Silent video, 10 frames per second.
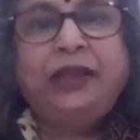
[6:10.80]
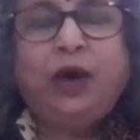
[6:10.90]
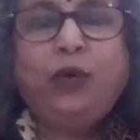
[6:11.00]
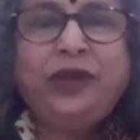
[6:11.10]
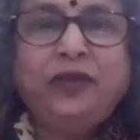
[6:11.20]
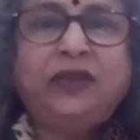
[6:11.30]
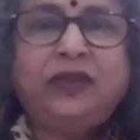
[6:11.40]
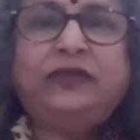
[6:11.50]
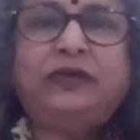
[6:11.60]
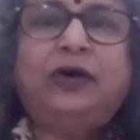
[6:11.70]
Now, is
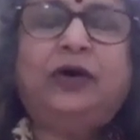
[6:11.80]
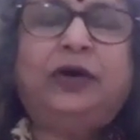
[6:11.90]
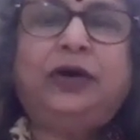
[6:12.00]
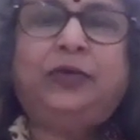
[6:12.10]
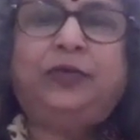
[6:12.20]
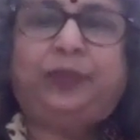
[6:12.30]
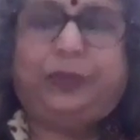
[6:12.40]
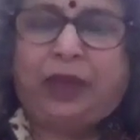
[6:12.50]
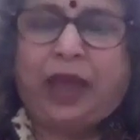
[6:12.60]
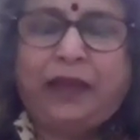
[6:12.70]
it
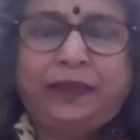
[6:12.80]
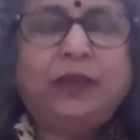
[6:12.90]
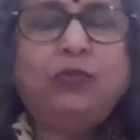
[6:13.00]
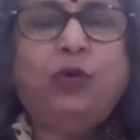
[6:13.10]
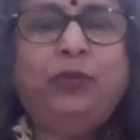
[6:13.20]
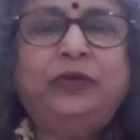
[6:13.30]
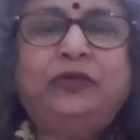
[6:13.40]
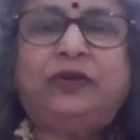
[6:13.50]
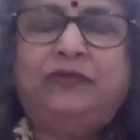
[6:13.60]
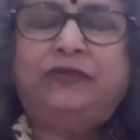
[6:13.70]
at the
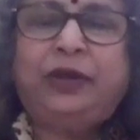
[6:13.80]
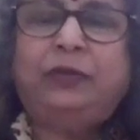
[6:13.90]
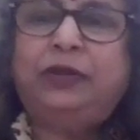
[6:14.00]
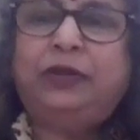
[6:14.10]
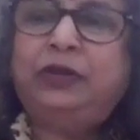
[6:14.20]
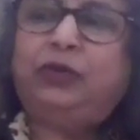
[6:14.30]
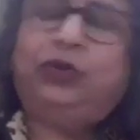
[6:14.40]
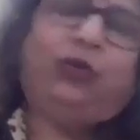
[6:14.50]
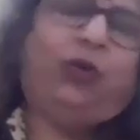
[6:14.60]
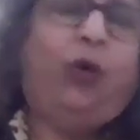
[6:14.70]
moment available
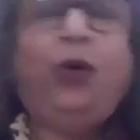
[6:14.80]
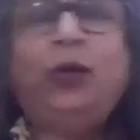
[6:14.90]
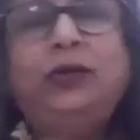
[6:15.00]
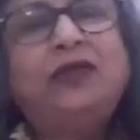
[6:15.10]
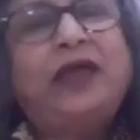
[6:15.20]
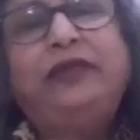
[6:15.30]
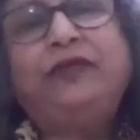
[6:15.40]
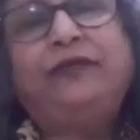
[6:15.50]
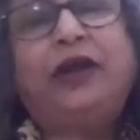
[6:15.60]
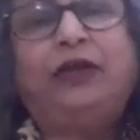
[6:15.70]
on all the
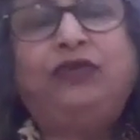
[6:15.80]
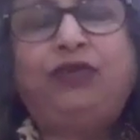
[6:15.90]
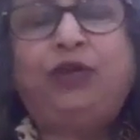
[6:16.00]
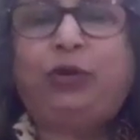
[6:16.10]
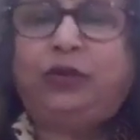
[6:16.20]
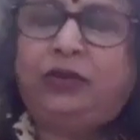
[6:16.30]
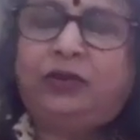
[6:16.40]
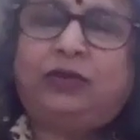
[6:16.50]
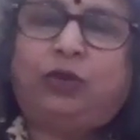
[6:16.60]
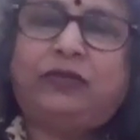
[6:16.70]
sides of the country, or
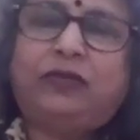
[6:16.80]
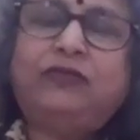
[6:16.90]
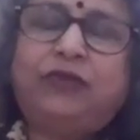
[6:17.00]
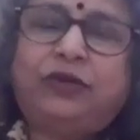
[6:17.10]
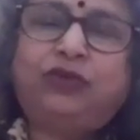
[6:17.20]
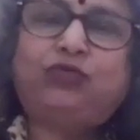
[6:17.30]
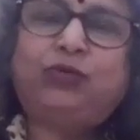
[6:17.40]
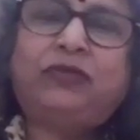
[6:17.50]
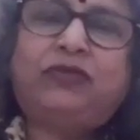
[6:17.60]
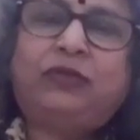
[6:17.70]
is it concentrated
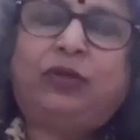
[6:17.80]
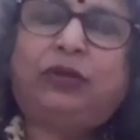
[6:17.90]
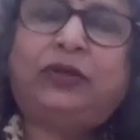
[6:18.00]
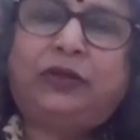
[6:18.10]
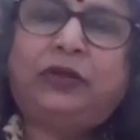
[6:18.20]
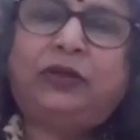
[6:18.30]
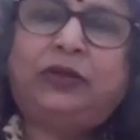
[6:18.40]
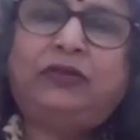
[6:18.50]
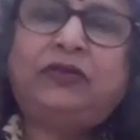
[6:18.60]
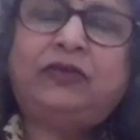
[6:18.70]
towards the northern and the
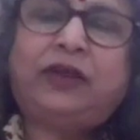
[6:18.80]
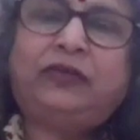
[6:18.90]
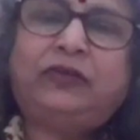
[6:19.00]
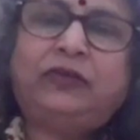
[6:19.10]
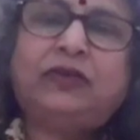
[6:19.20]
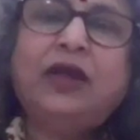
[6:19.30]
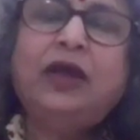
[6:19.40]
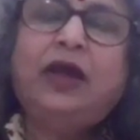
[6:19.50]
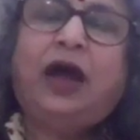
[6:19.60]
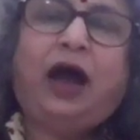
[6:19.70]
eastern sectors?
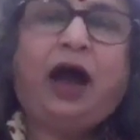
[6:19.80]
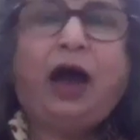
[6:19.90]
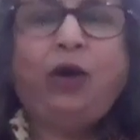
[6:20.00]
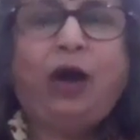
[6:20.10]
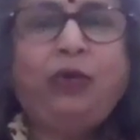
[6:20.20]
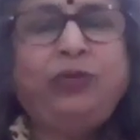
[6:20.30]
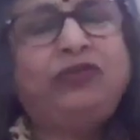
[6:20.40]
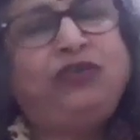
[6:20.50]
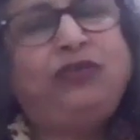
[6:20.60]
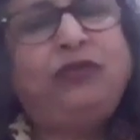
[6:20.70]
How
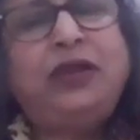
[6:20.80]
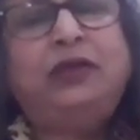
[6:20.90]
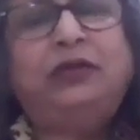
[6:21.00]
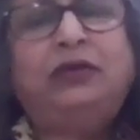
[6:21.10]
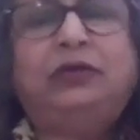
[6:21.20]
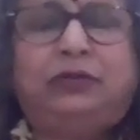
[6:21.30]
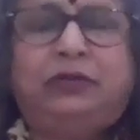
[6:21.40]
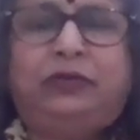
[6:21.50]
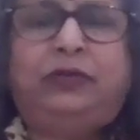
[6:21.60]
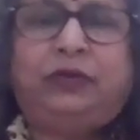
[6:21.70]
is generally
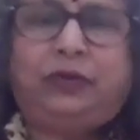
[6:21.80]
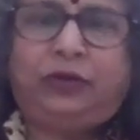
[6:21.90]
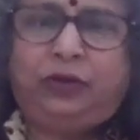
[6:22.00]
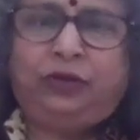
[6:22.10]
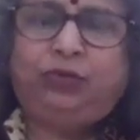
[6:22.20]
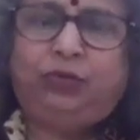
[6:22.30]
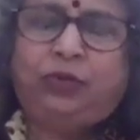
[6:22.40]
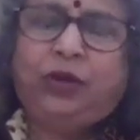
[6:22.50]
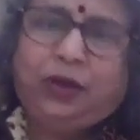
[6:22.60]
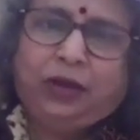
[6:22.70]

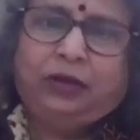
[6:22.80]
the,